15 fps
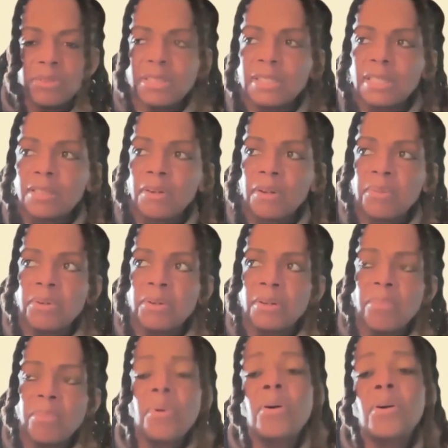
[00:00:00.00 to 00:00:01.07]
that's not the right word,
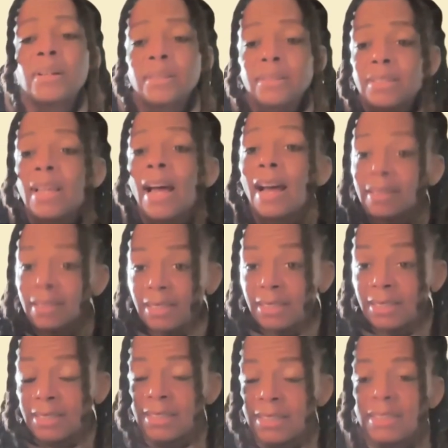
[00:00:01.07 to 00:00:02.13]
upon
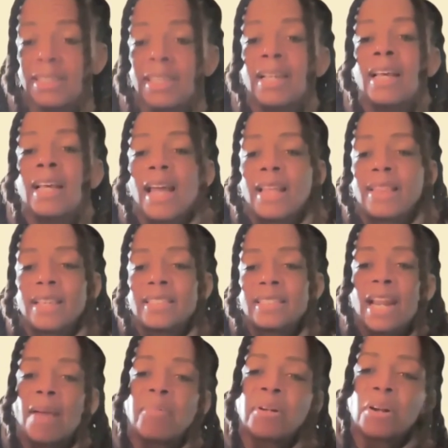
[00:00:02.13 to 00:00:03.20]
toxins and things
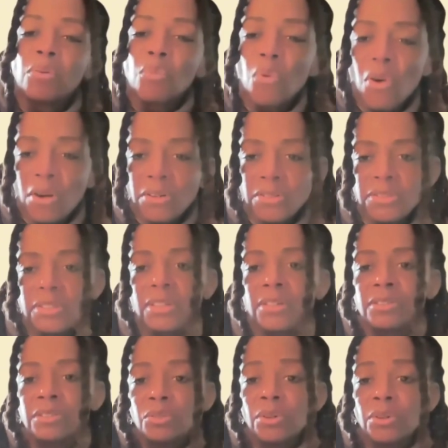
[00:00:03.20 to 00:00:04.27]
that happen in our waters and
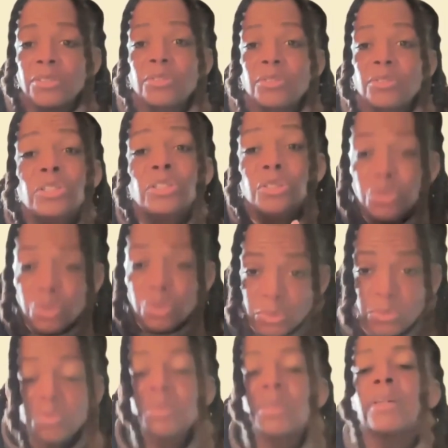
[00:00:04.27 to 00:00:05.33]
our soils, which
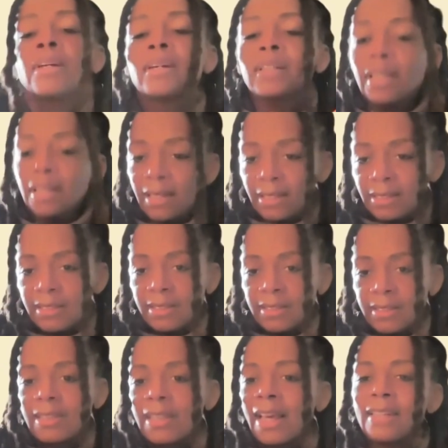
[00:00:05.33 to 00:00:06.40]
do kill us.
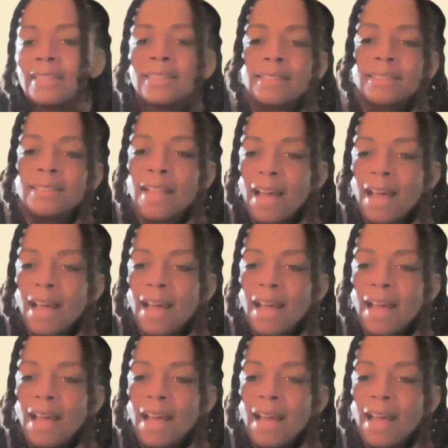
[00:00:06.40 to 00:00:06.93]
Like that is